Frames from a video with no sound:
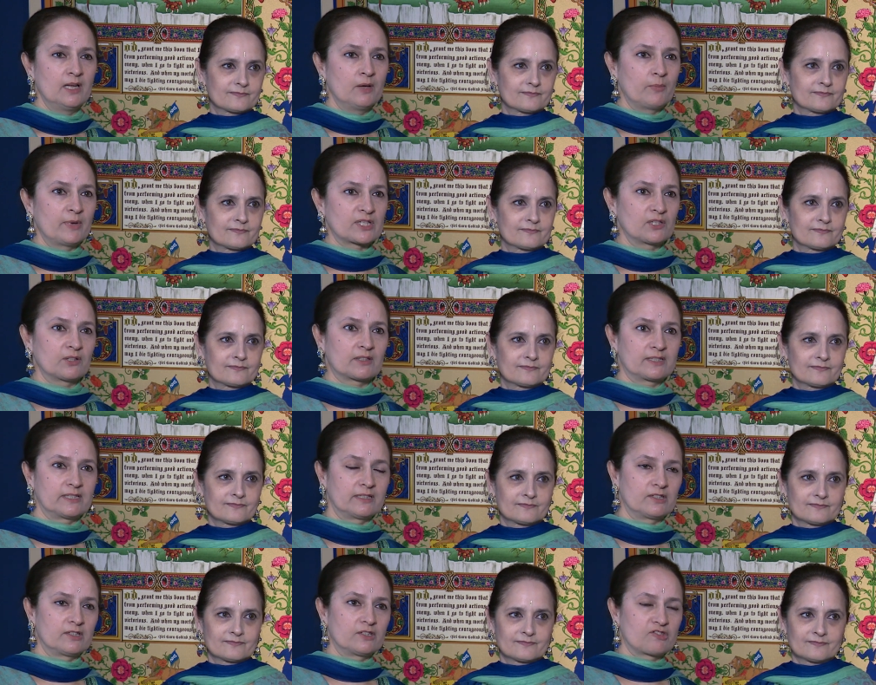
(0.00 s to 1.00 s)
Speaker 1: which looks
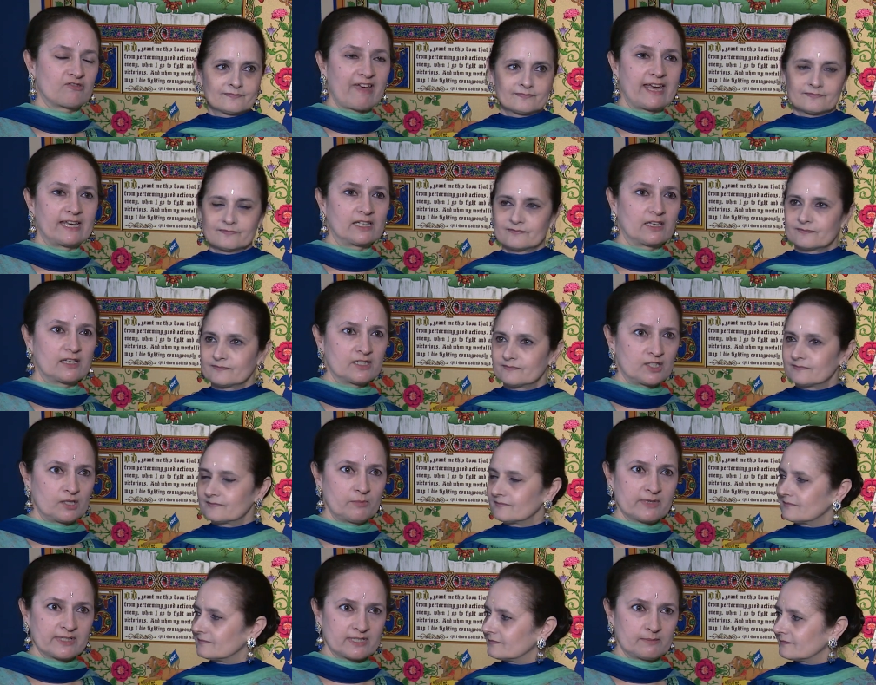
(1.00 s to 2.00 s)
at trade and
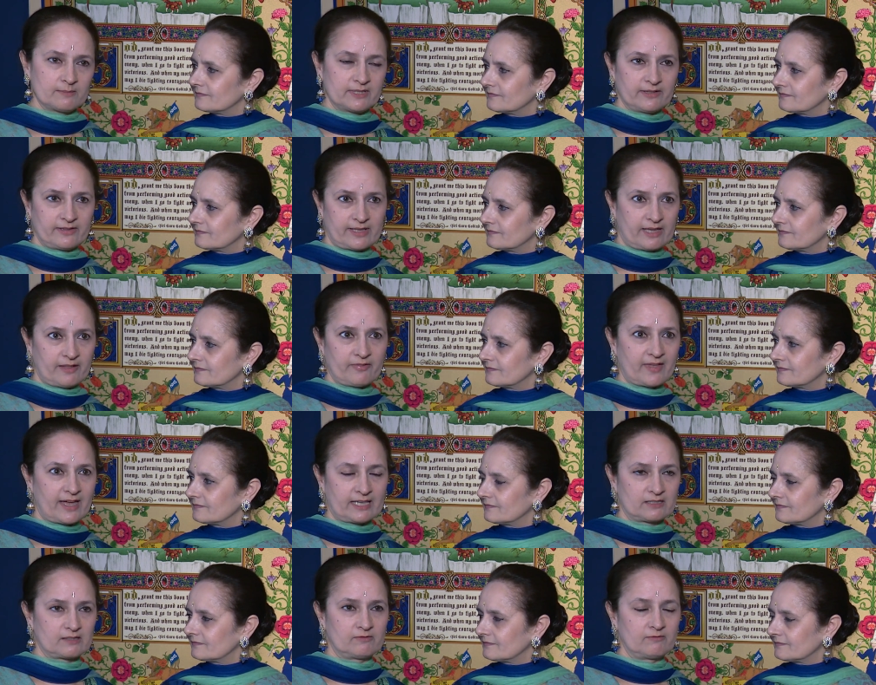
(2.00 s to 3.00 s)
consumerism and, and
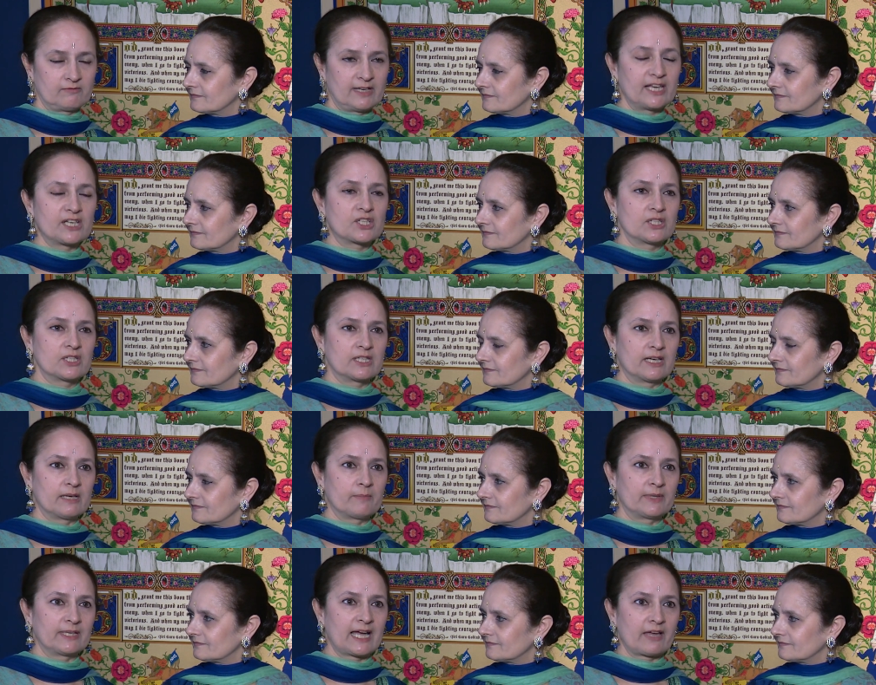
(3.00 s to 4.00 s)
that
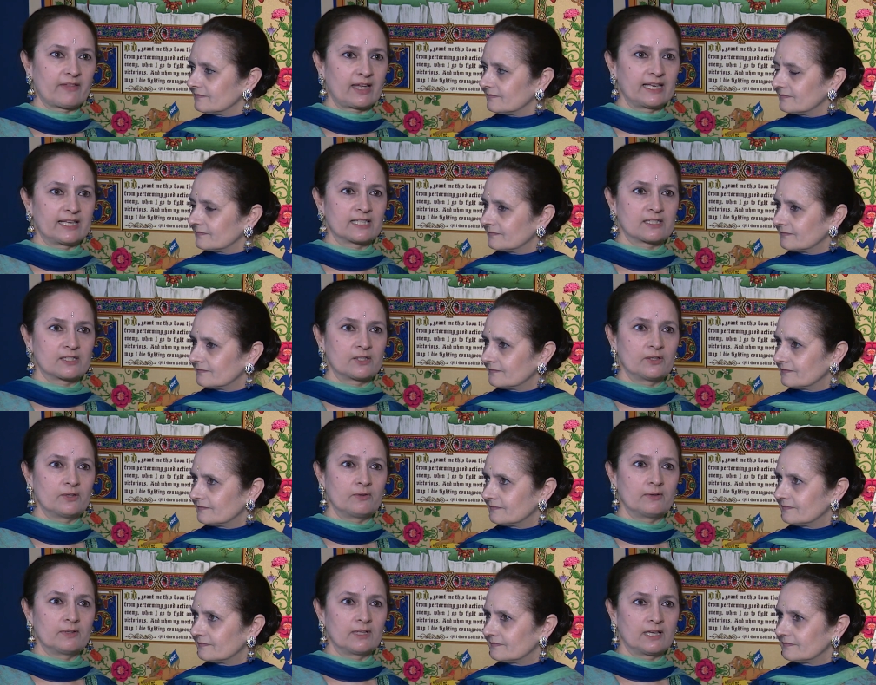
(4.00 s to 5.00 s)
relationship and how that links
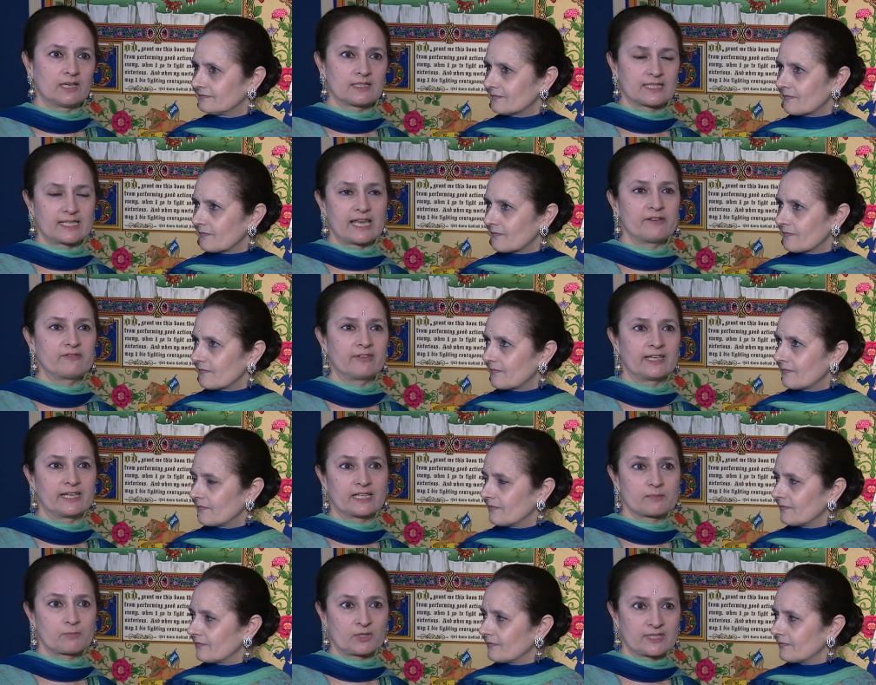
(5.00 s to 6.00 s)
to uh, slavery and
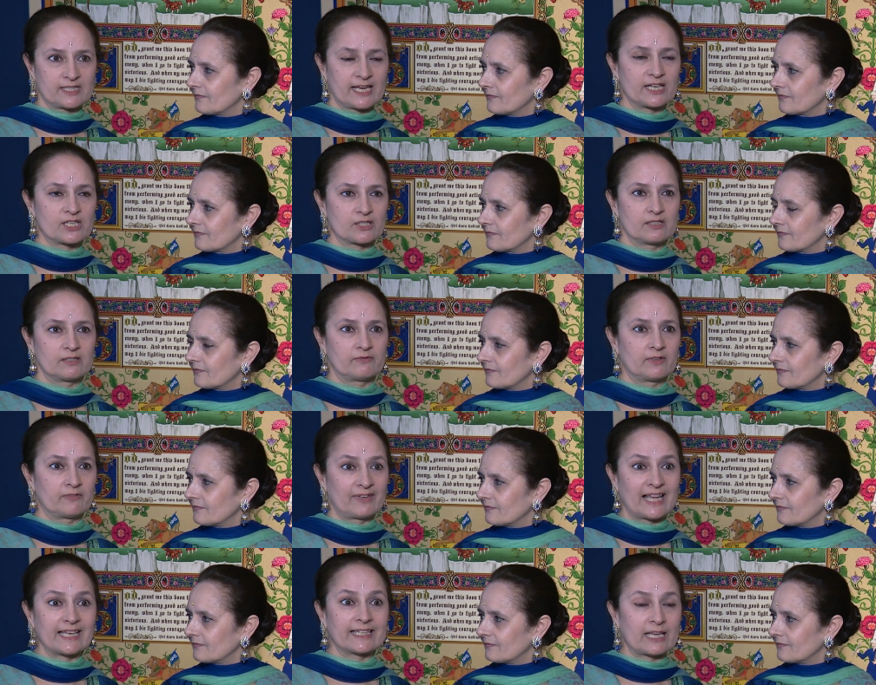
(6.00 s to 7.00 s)
exploitation of,
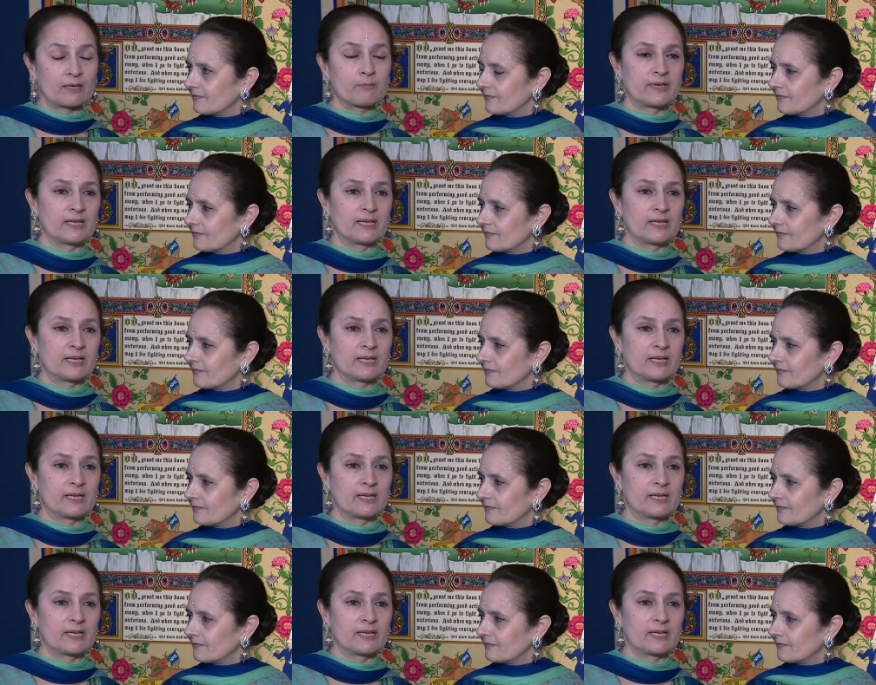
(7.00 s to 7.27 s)
of land and